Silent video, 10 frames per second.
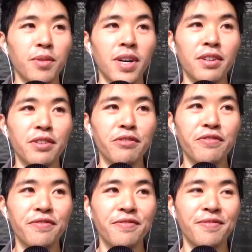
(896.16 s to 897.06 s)
Wow, you've
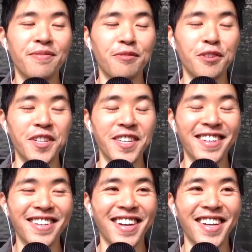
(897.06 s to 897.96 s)
really
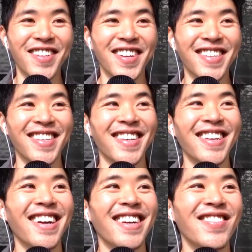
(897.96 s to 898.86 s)
analyzed this. I
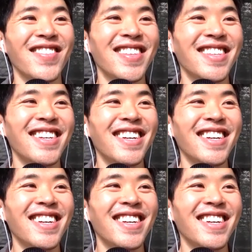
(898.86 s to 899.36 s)
kind of just,